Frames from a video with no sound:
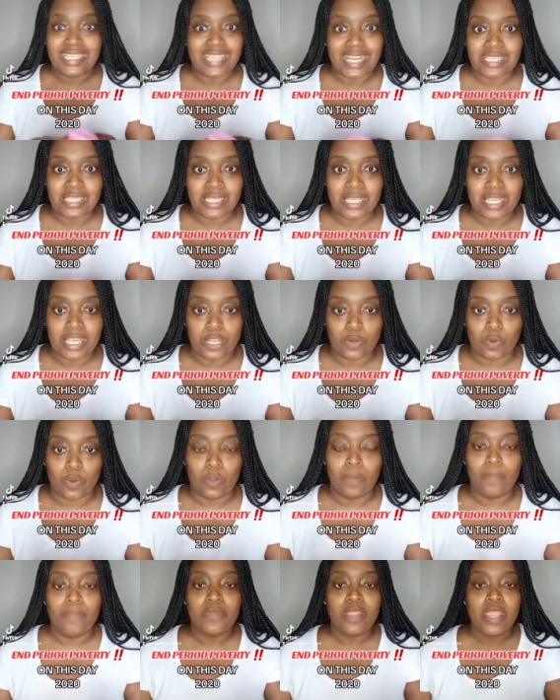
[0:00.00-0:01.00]
It doesn't leak at
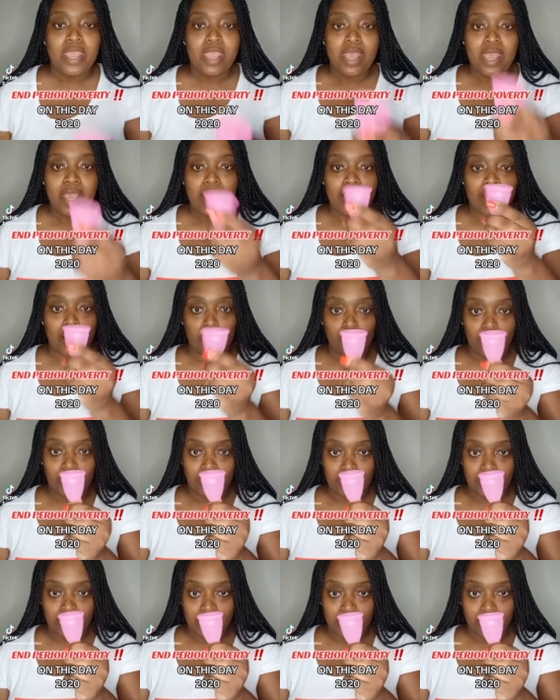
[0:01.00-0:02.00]
all. Now
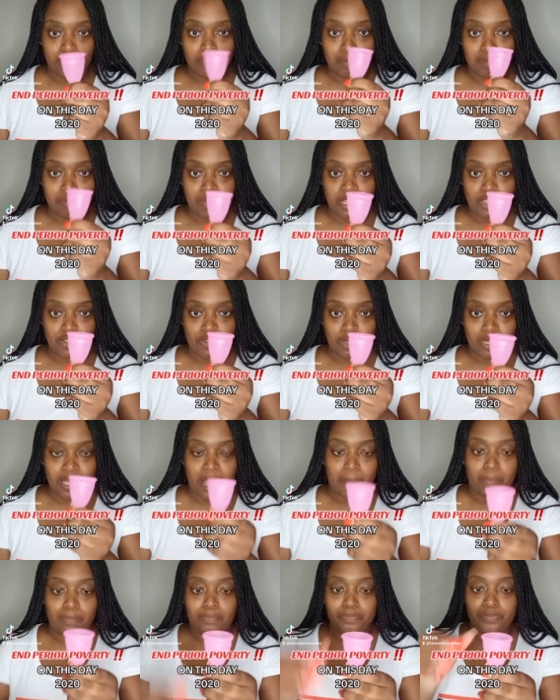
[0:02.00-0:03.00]
look at this menstrual
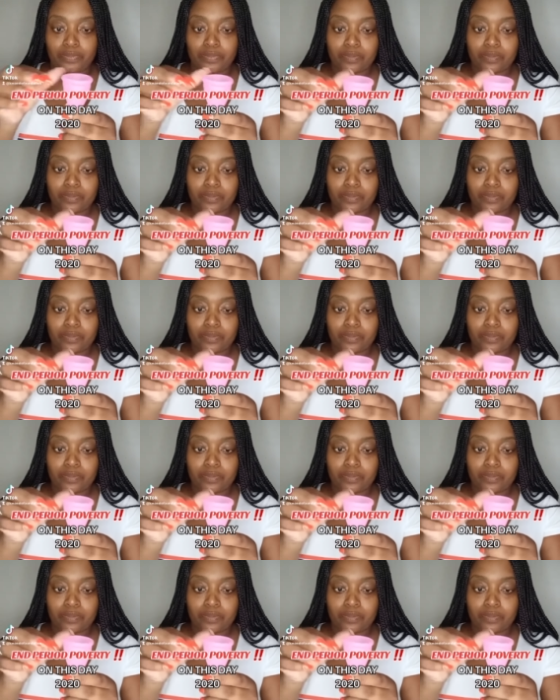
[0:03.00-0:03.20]
cup.